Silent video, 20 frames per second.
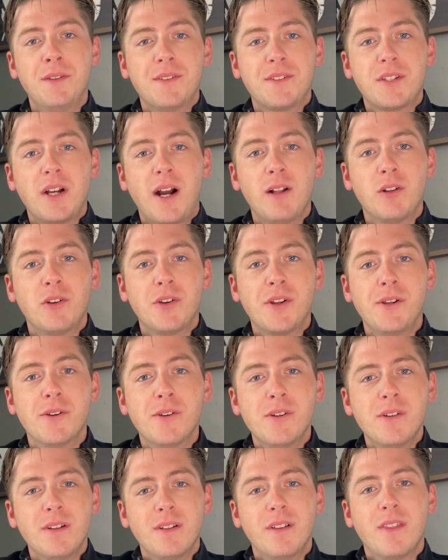Tyler
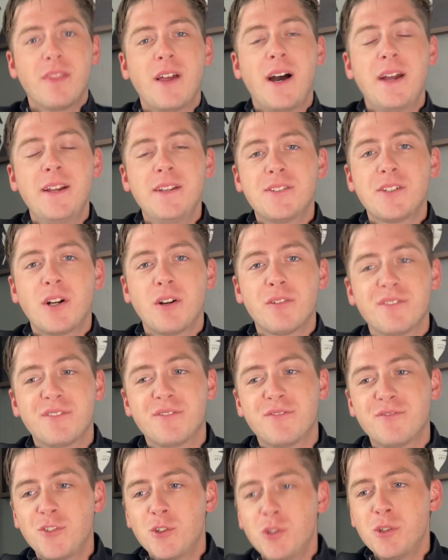here. That is our
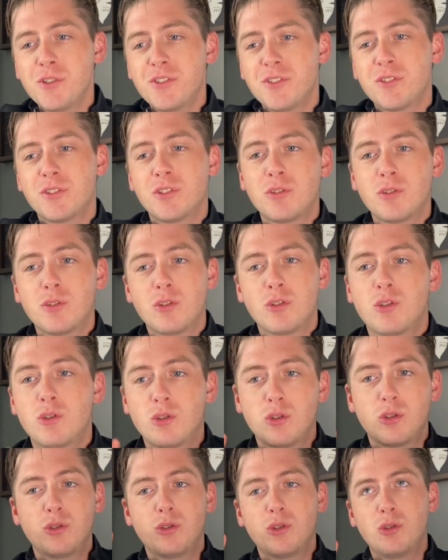first
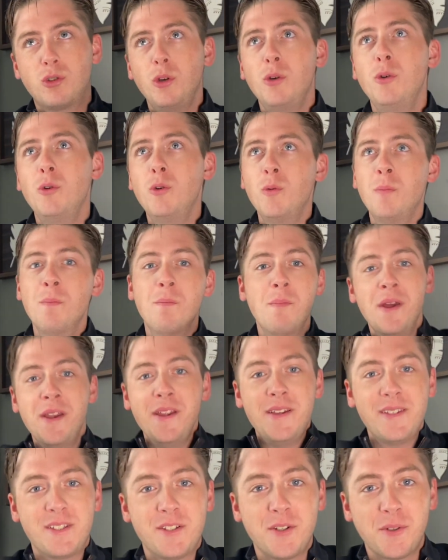2
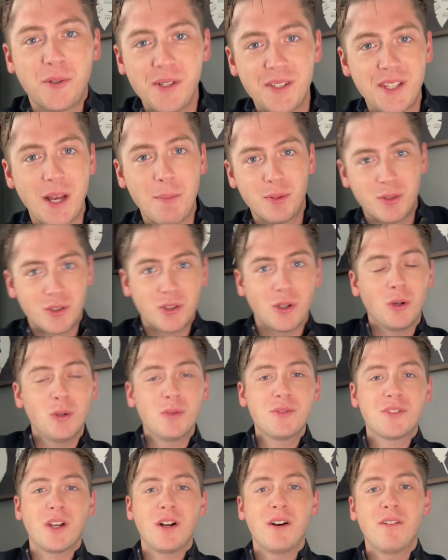mini-series
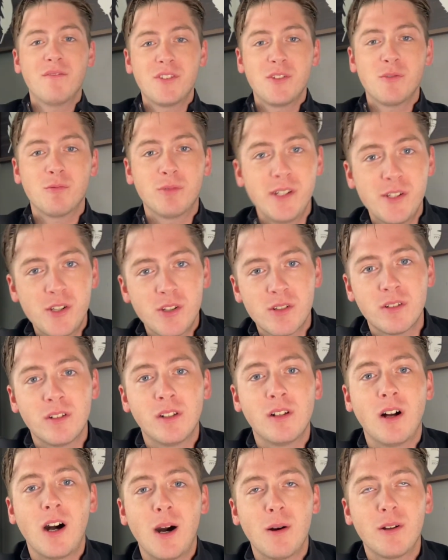episodes of the
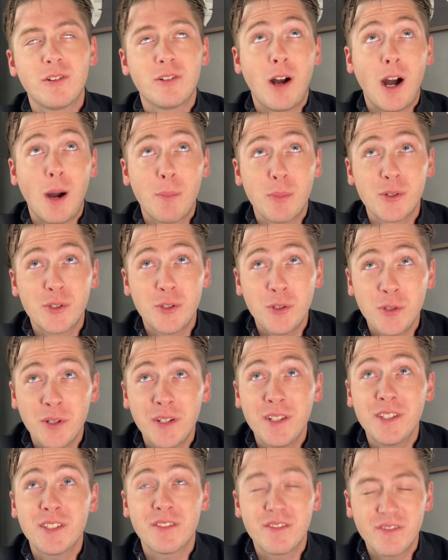Regional
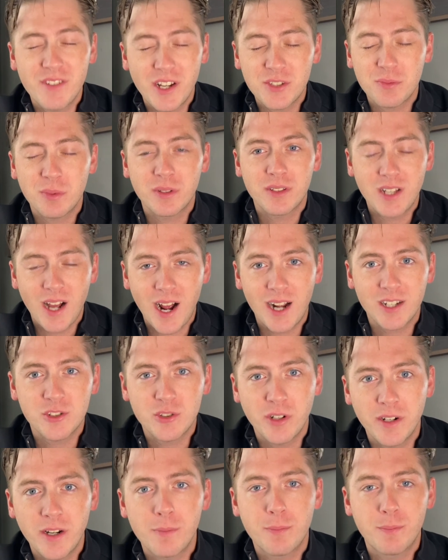Opportunities Investment Tax
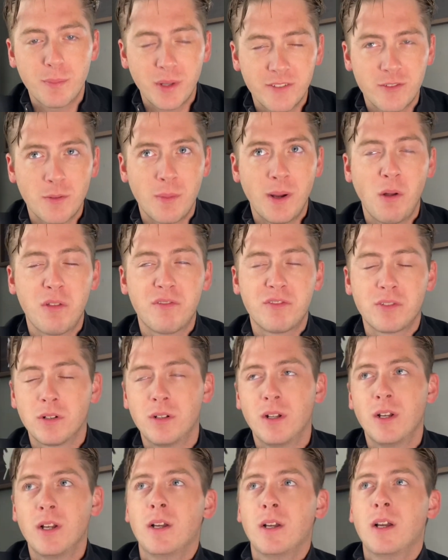Credit. A bit of a
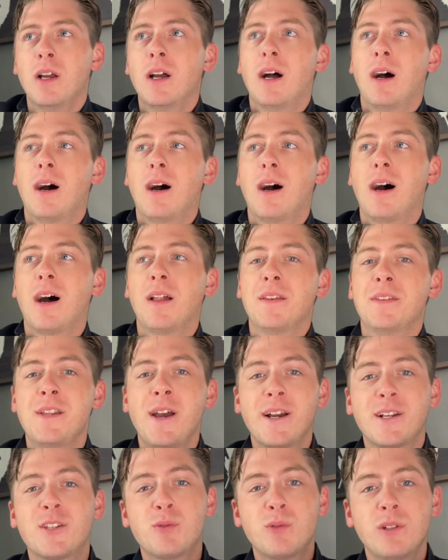mouthful.
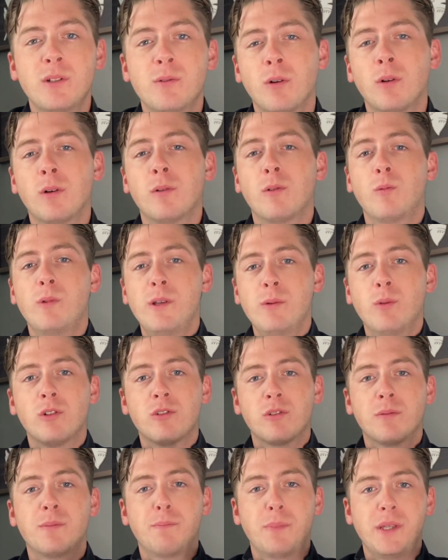Next week we
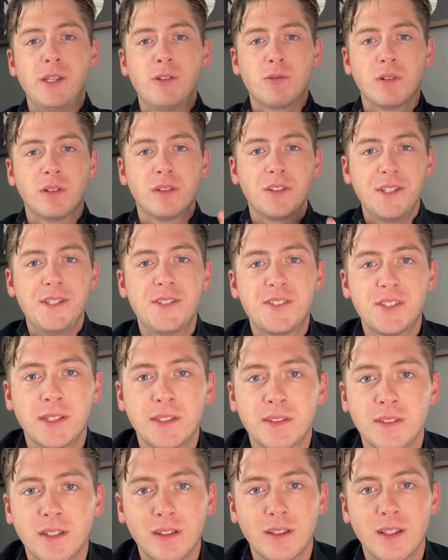will be
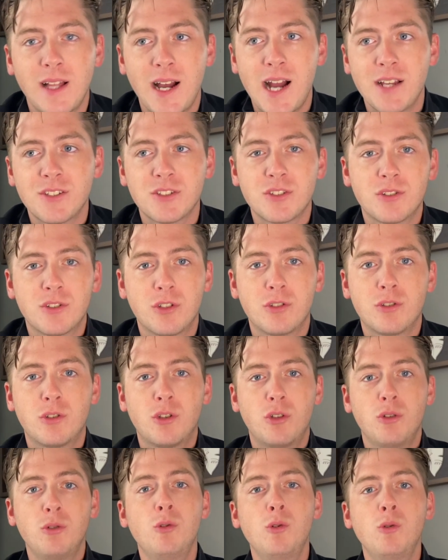releasing the last
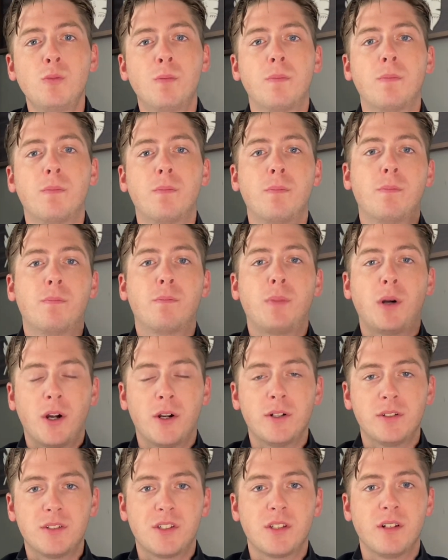2
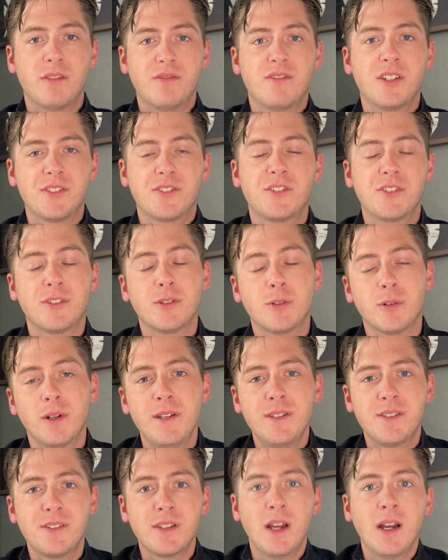parts of this
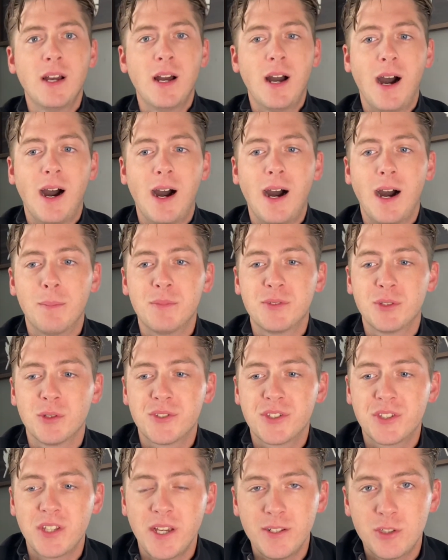series. So
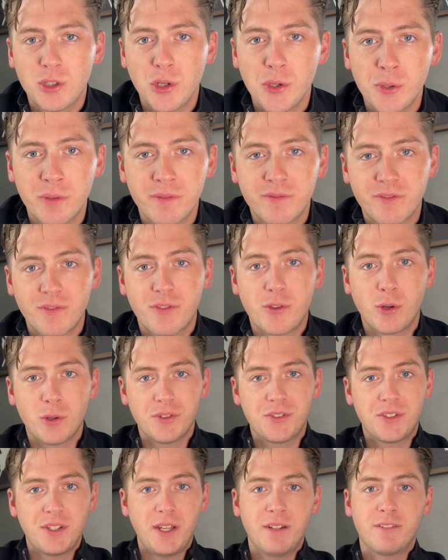stay tuned
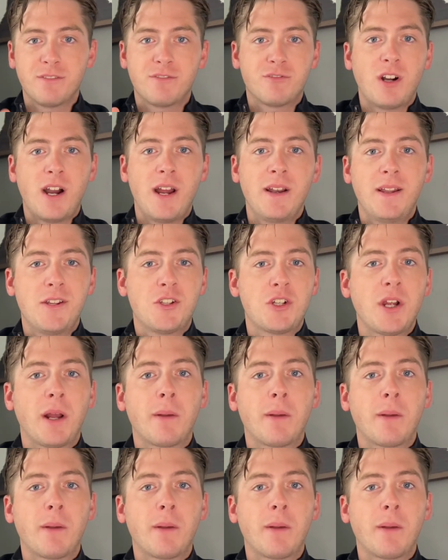Thursday and Friday. Check